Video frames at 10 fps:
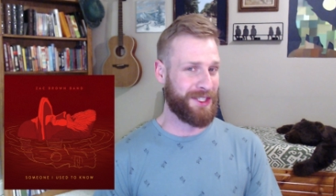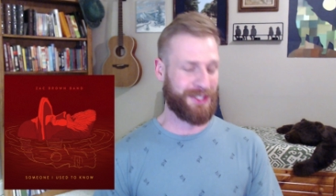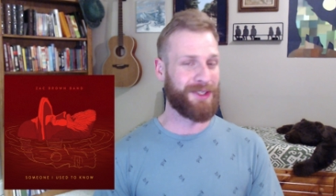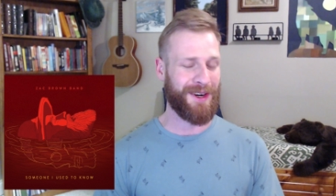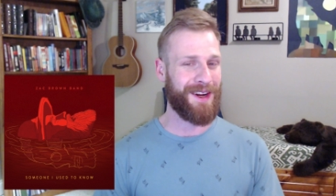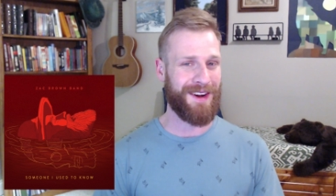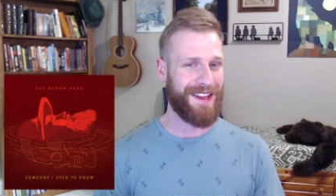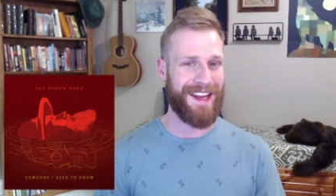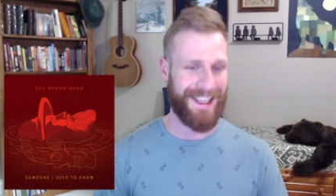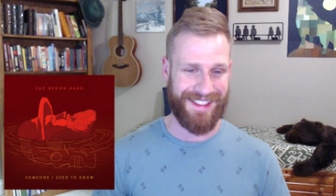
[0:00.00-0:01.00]
destroyer
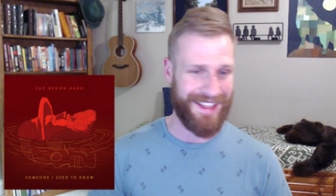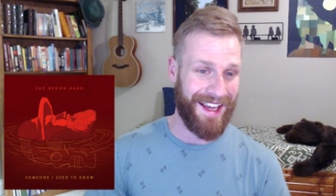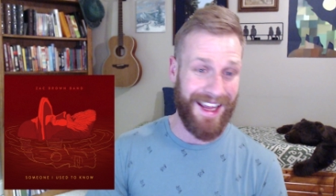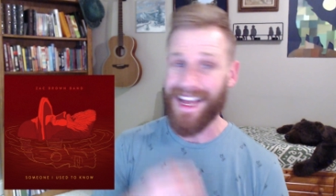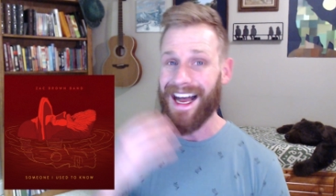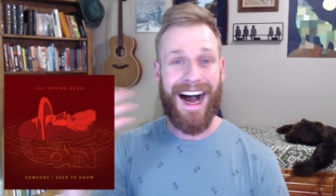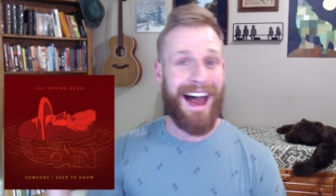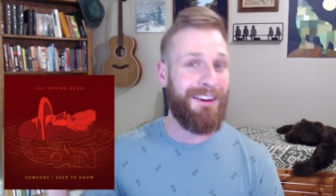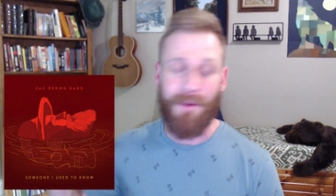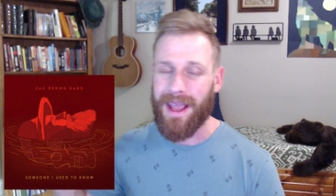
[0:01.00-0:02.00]
the next day.
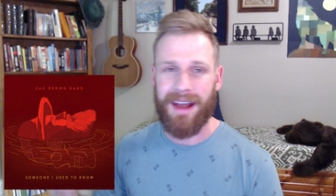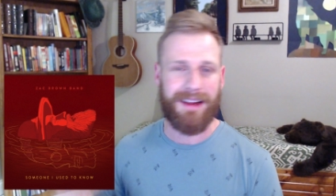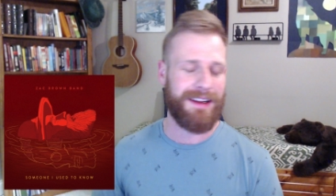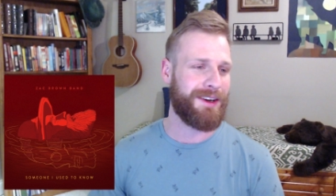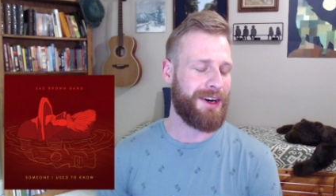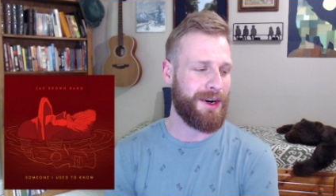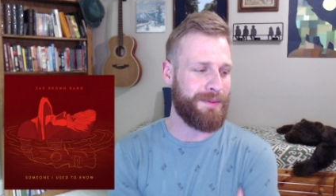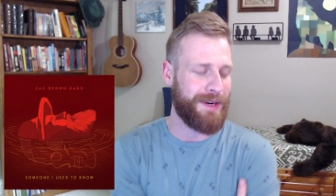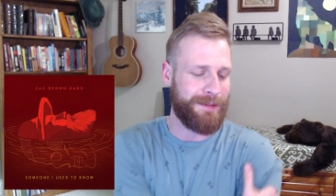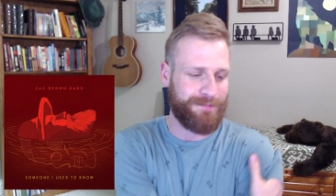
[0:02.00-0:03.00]
I don't get it at all,
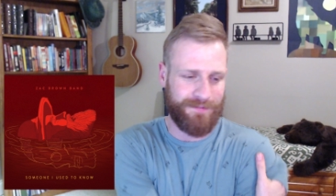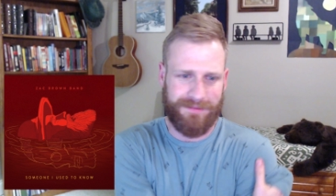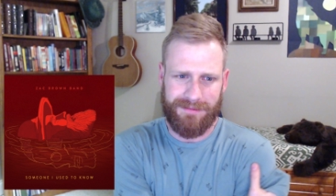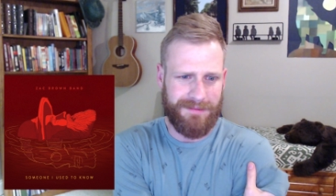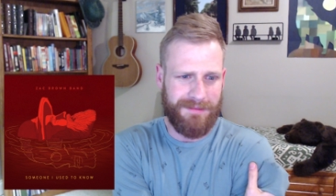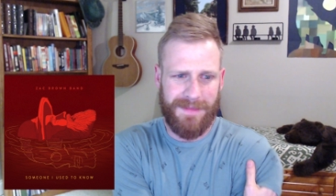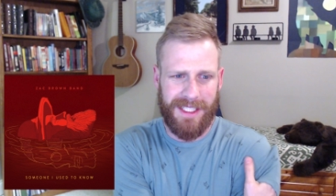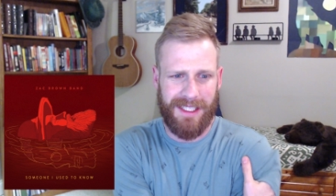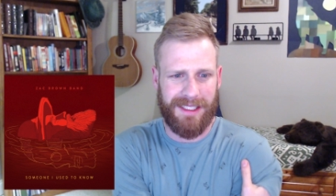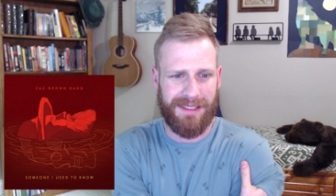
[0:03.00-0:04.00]
but
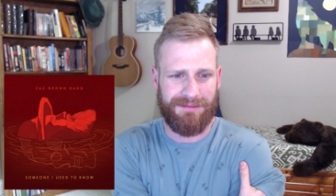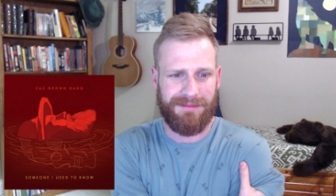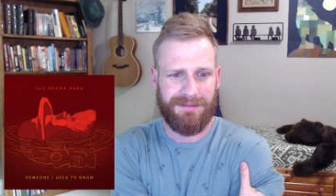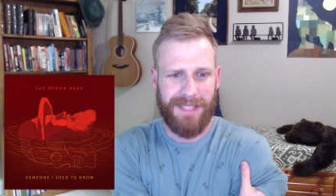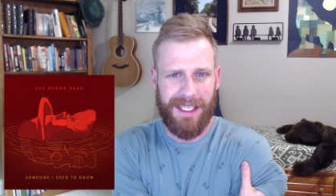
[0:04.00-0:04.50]
um,